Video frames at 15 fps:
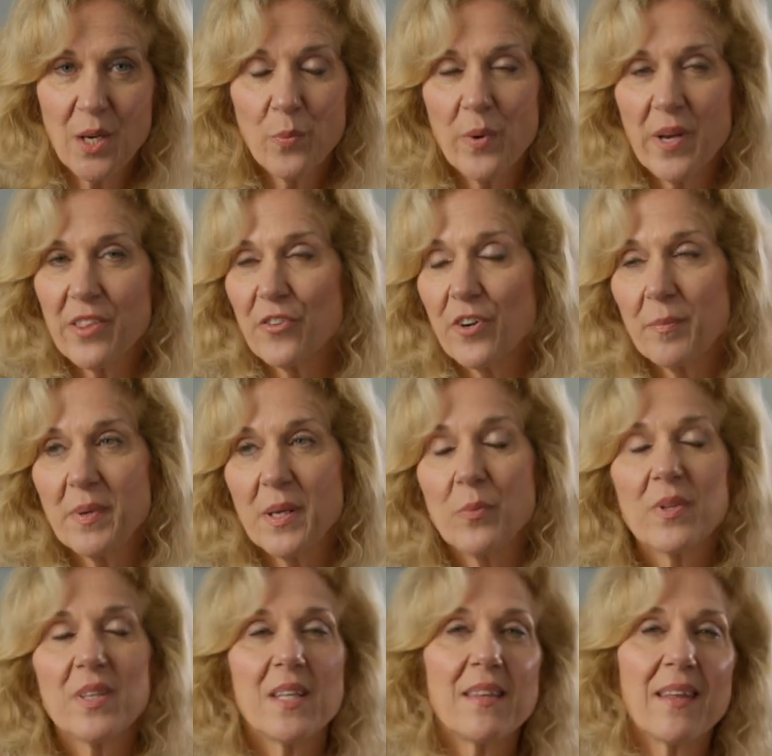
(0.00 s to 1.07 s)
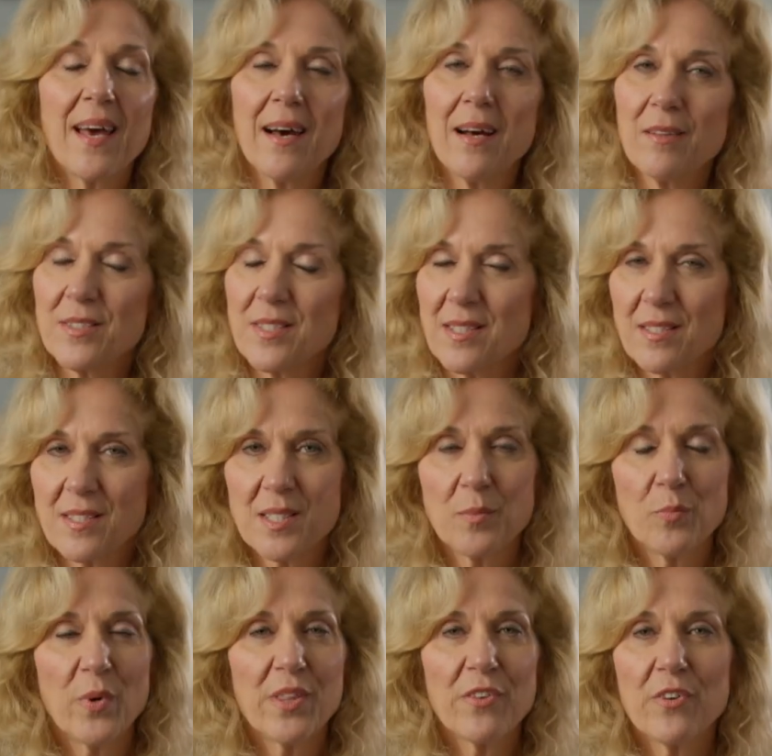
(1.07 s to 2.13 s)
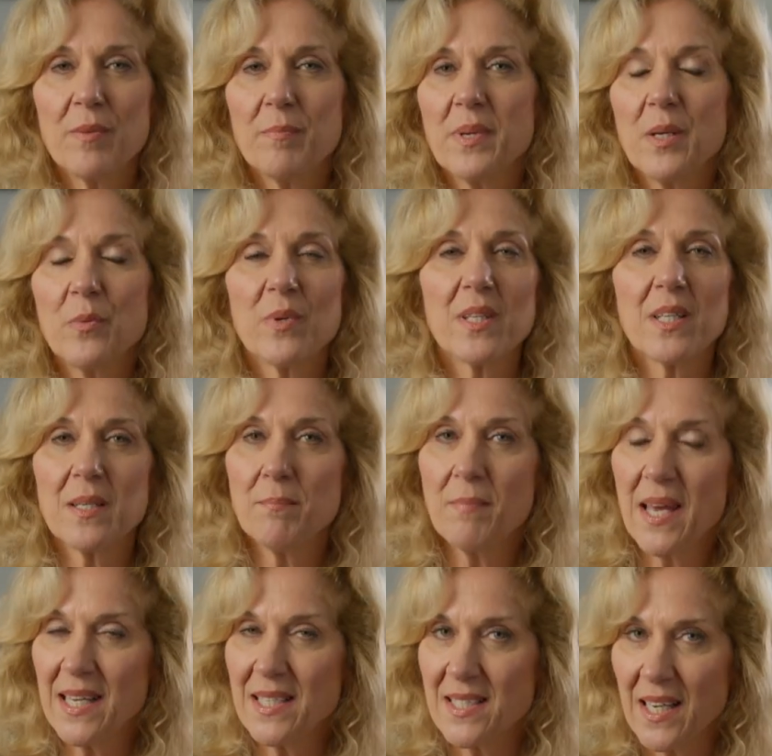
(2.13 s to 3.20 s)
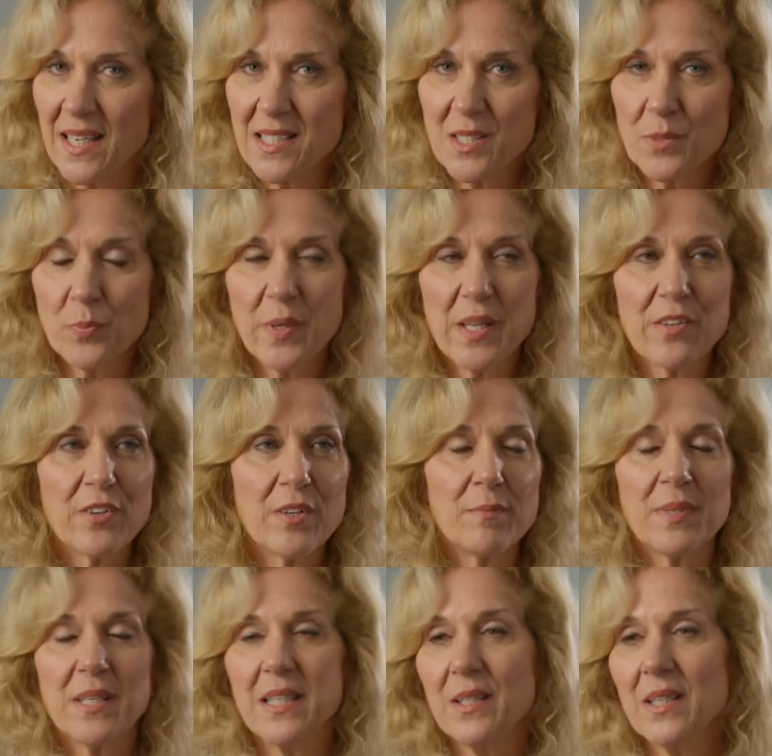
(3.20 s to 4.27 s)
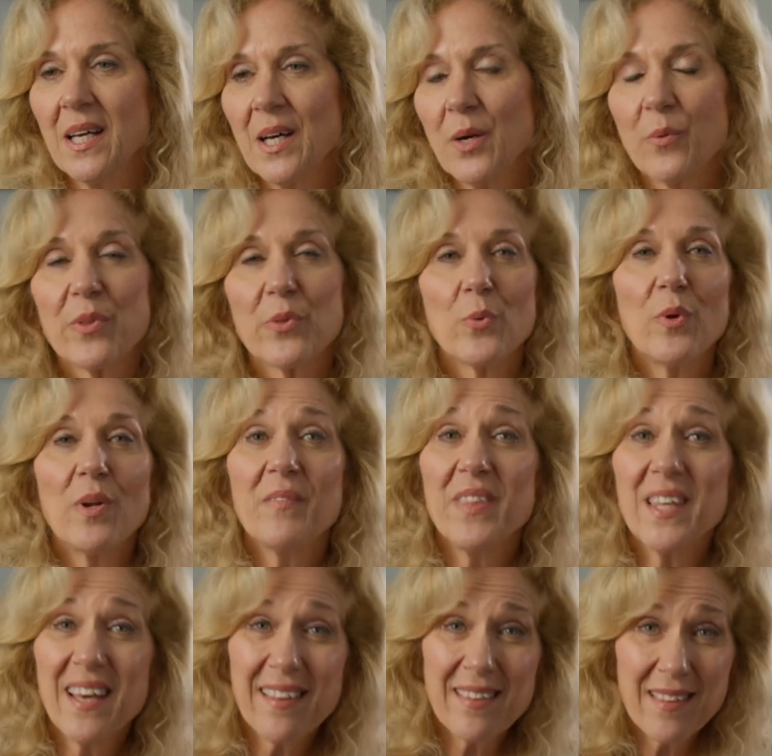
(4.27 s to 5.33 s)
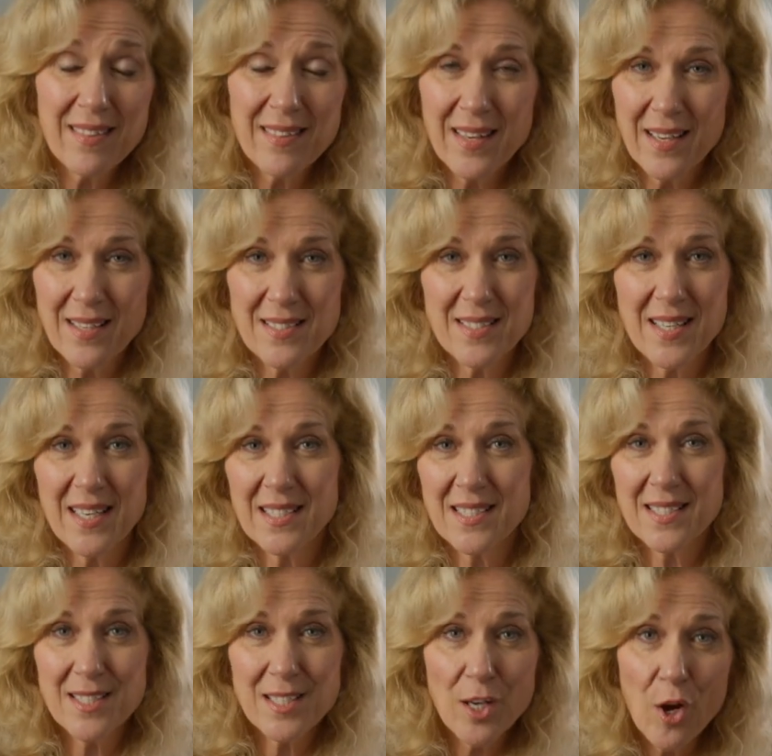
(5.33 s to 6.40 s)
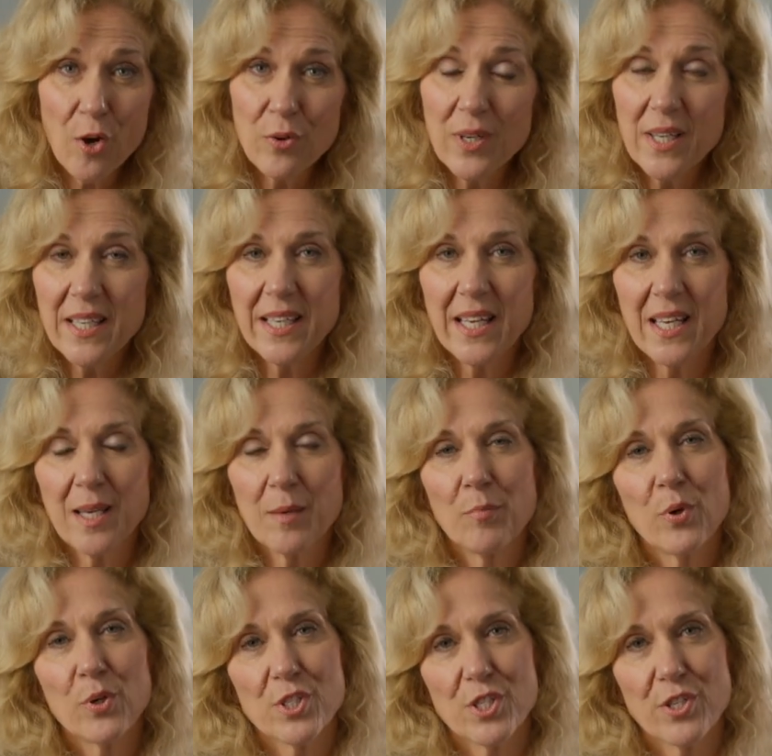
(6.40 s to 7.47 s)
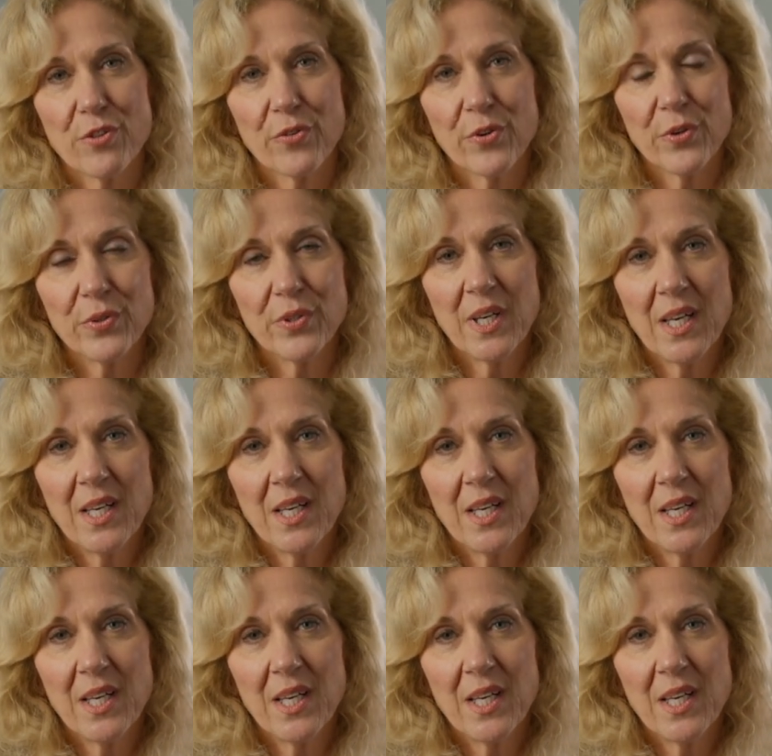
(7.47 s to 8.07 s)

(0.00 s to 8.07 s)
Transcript: whether it be within the health system, whether it be within mandates, whether it be with all of the other things that are slowly getting pushed through.